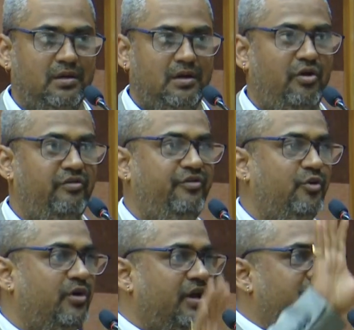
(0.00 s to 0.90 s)
Now if
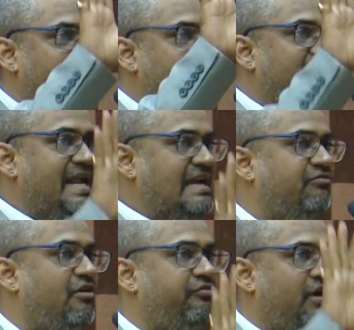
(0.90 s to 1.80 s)
you give a
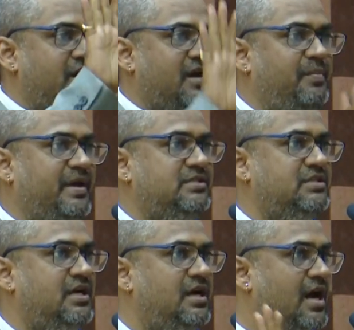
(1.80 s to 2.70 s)
PDF of 100
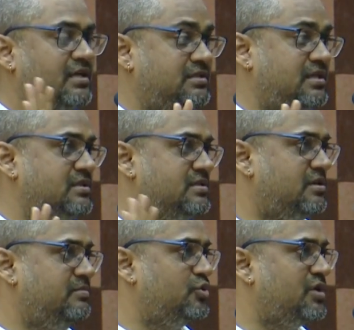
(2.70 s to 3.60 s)
pages and ask the
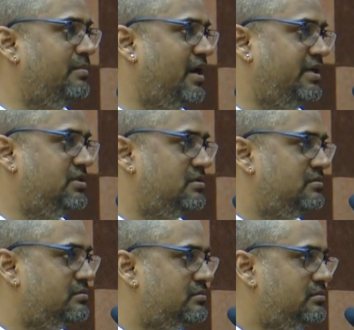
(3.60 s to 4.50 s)
system to summarize,
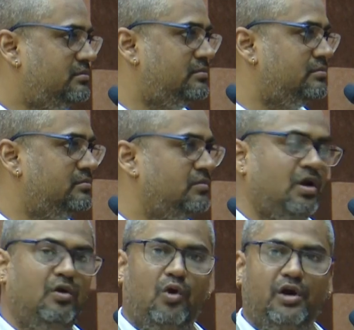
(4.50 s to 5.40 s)

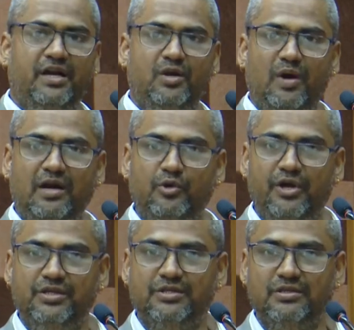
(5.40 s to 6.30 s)
what it will do
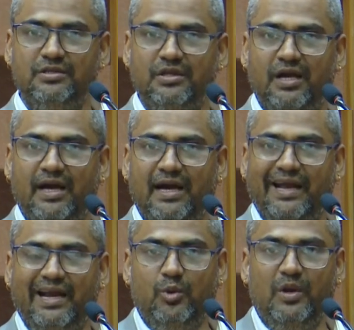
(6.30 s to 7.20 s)
is,
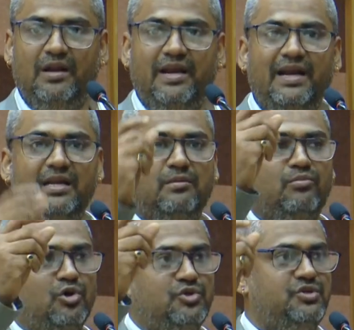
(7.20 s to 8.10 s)
it will read the
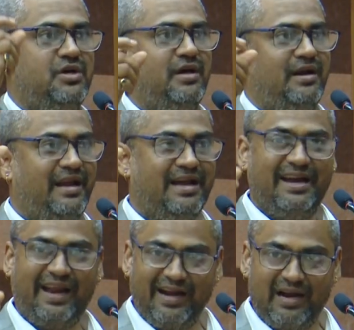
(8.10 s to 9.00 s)
most
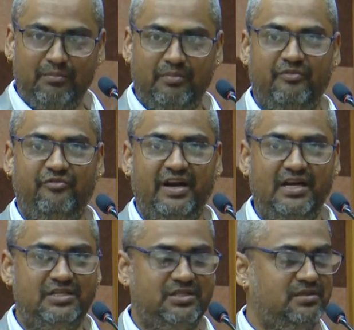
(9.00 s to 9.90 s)
recurring
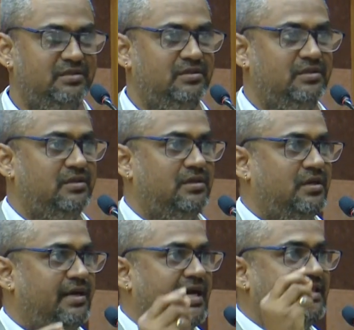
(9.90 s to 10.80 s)
fields
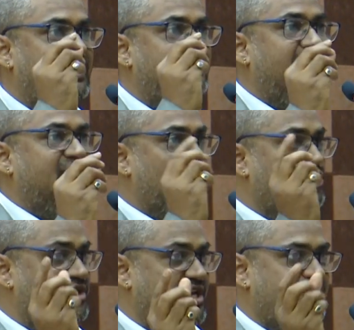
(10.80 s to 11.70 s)
and then the
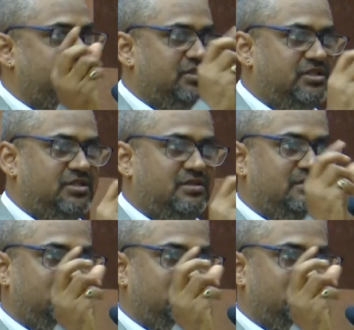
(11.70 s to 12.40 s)
associations,